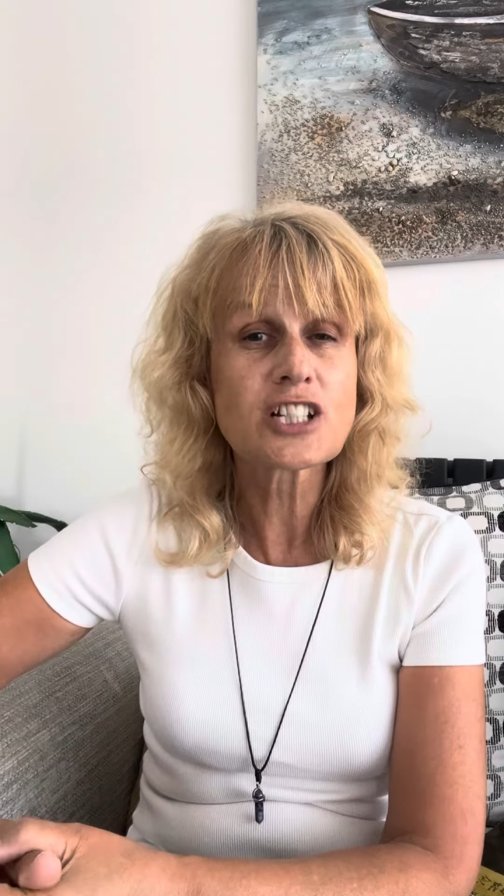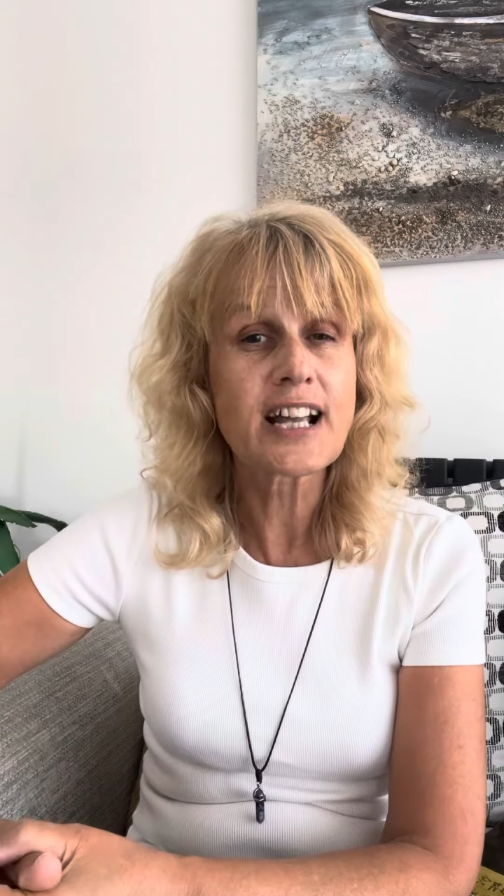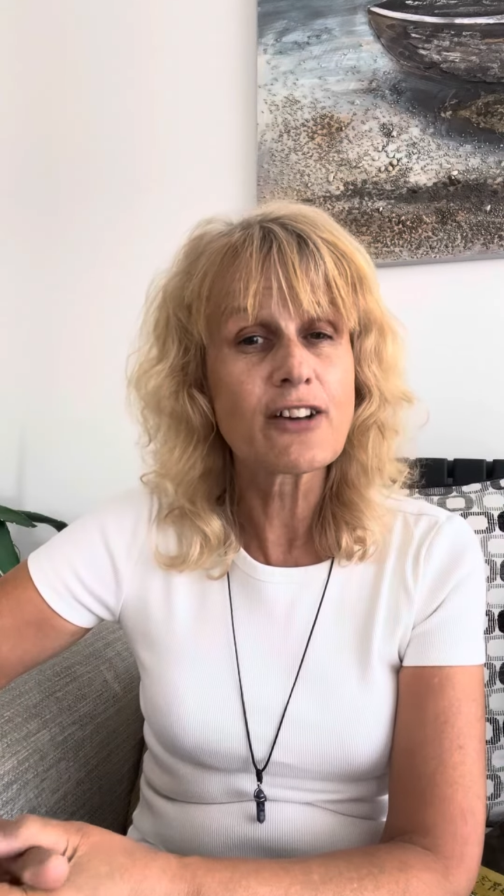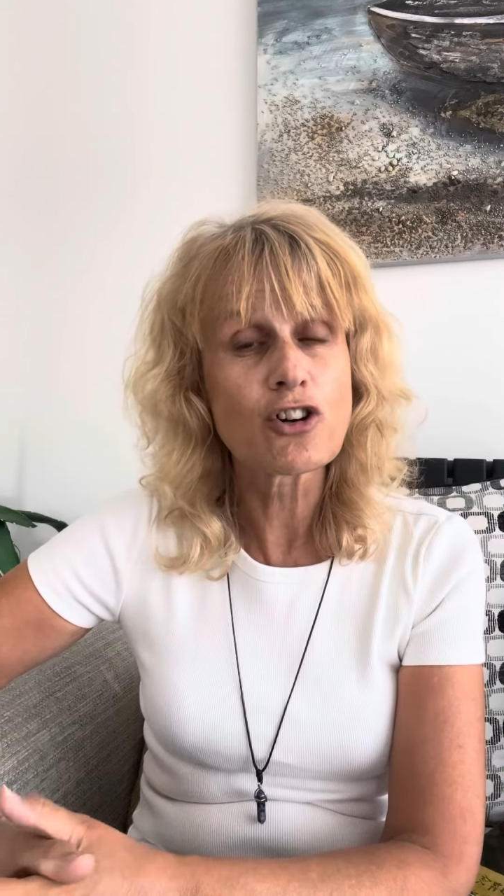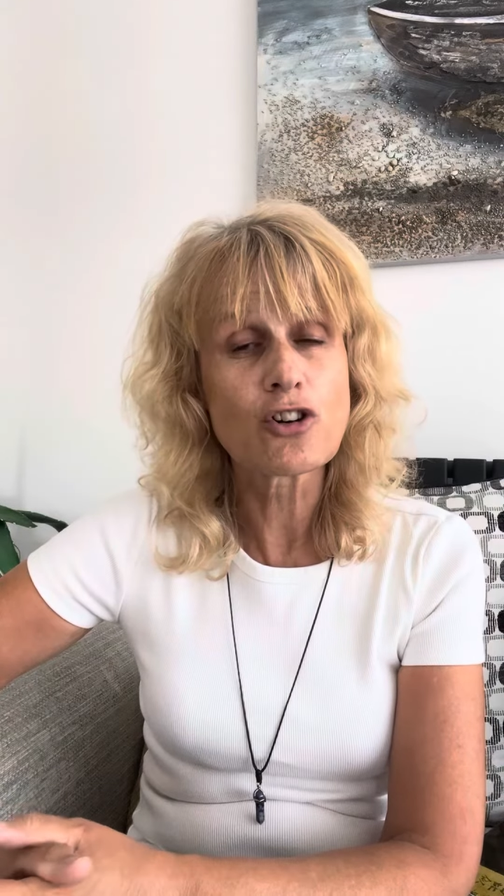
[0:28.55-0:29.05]

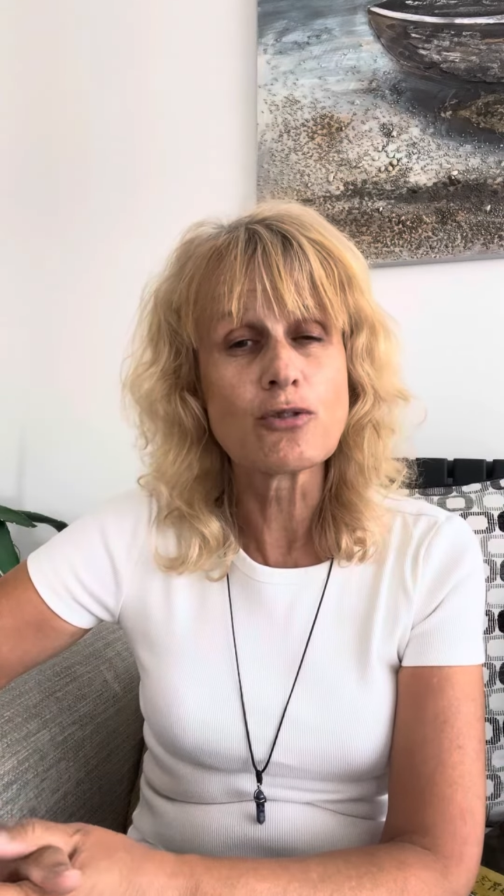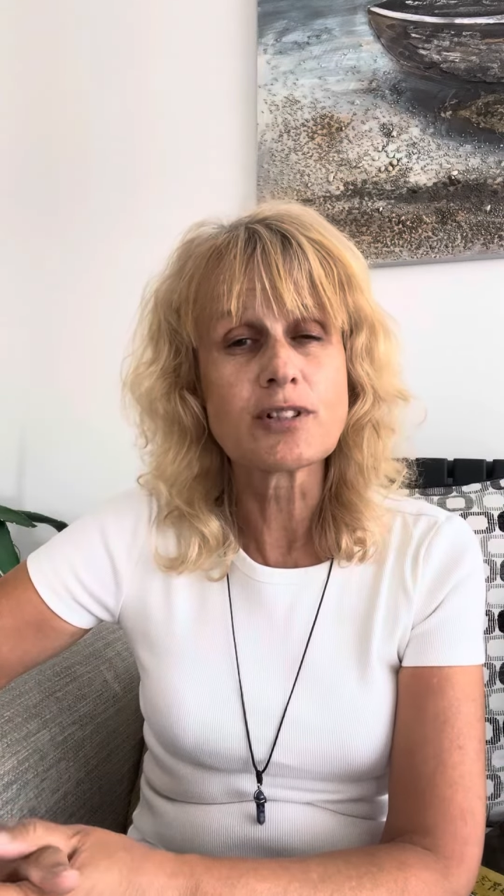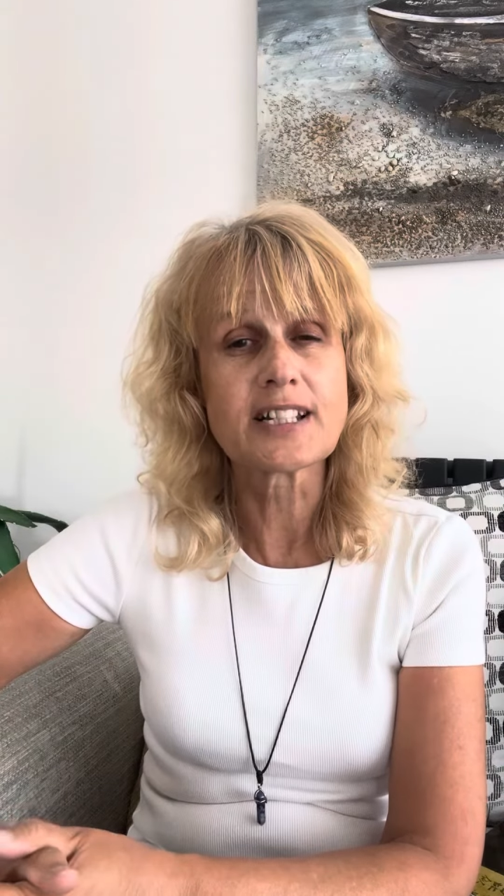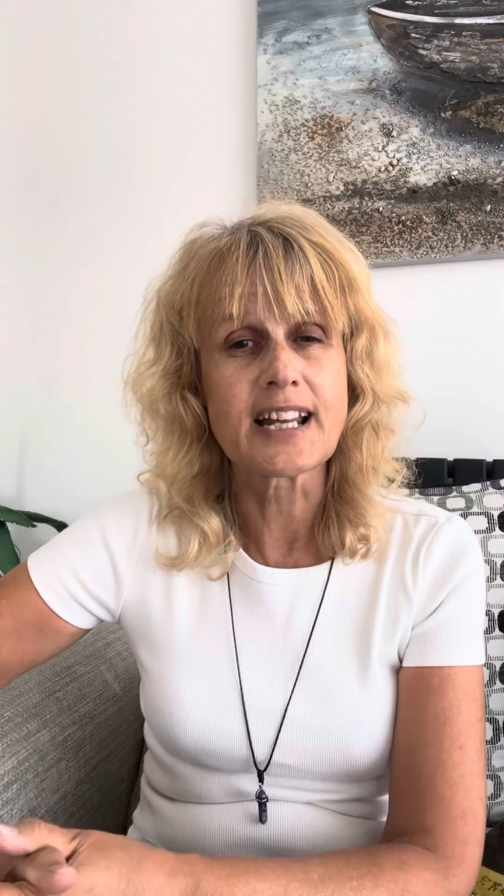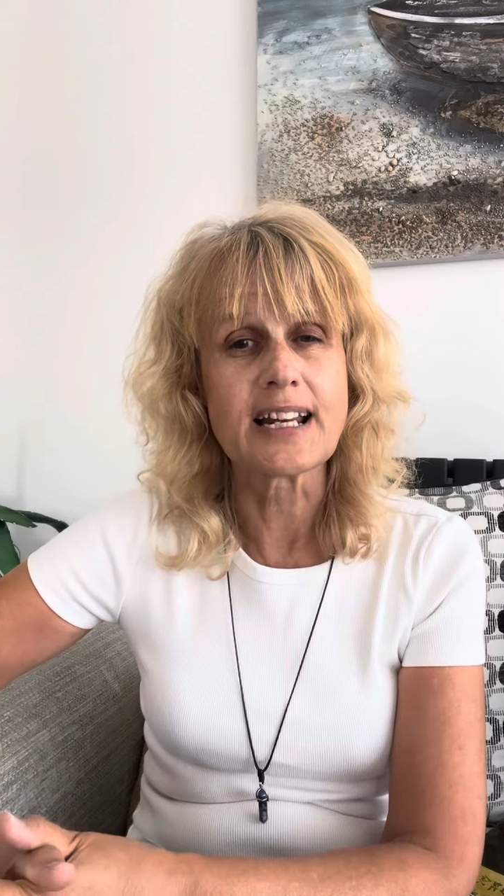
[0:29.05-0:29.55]
get
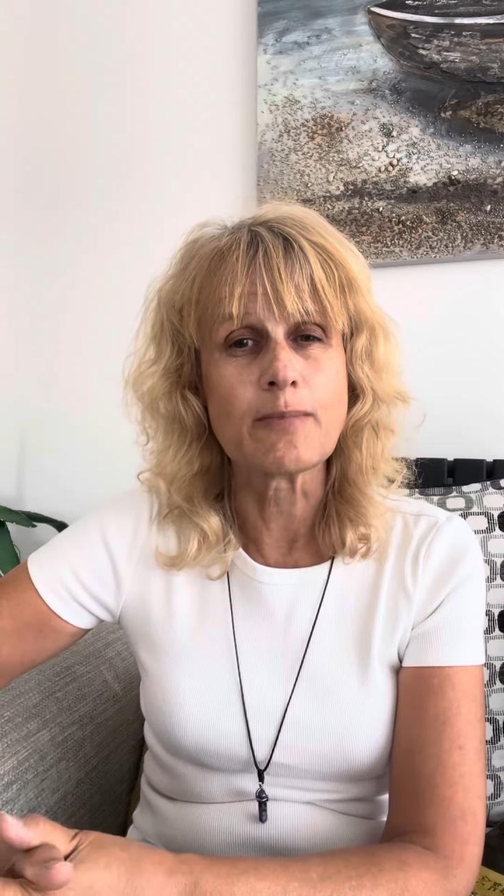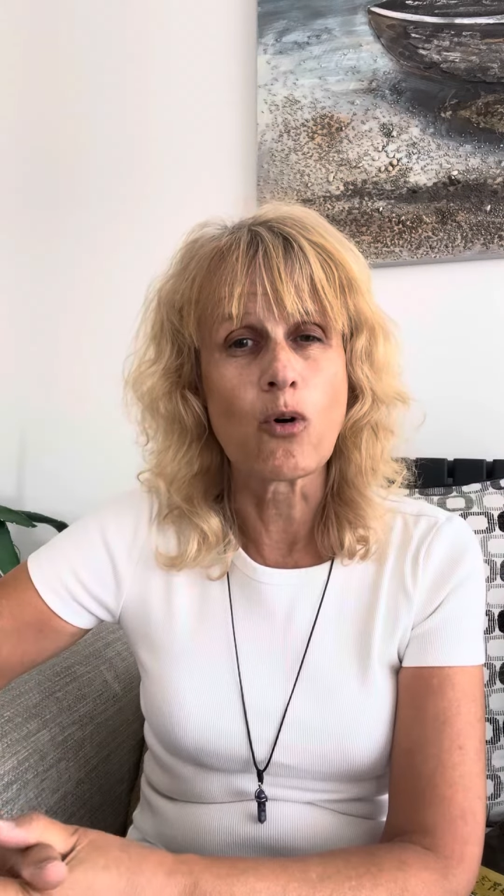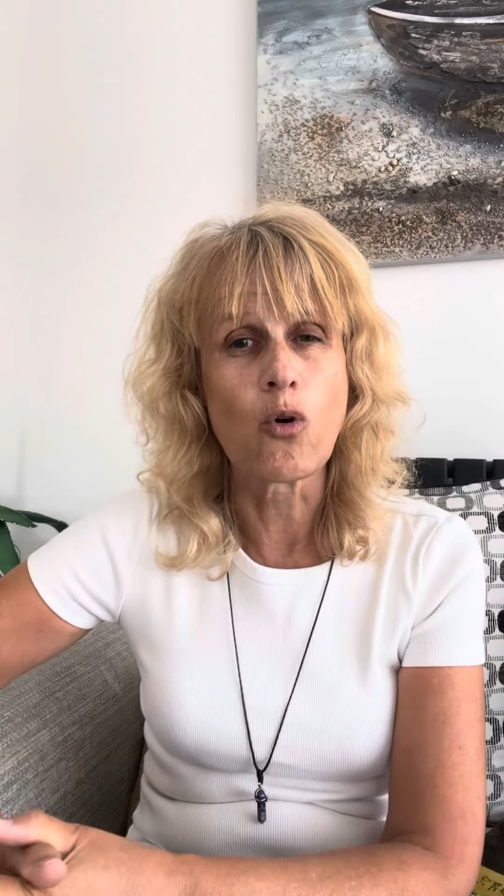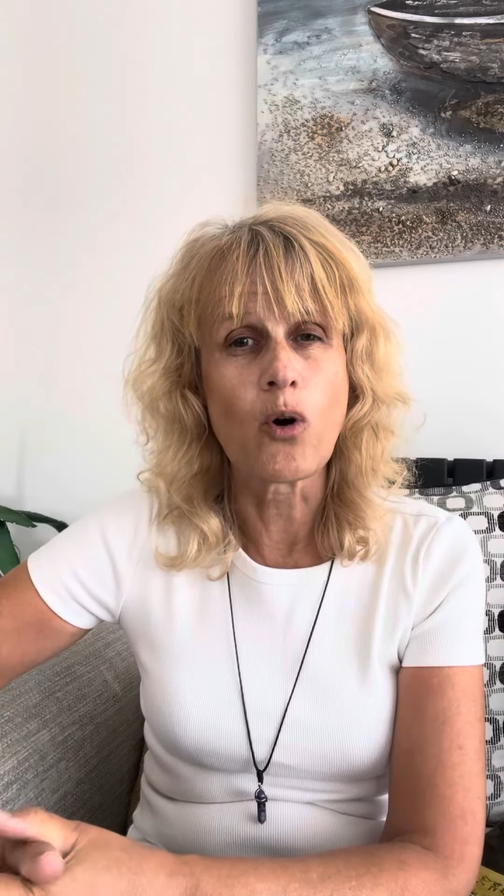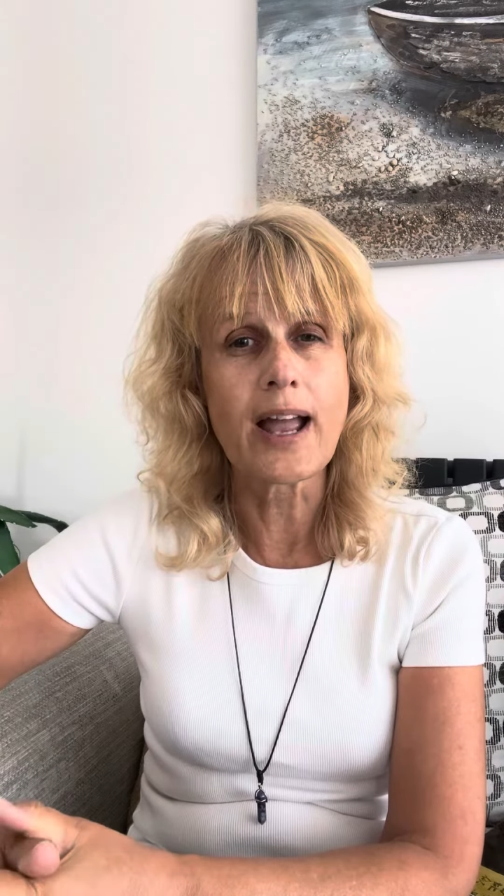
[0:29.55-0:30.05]
recruited anymore.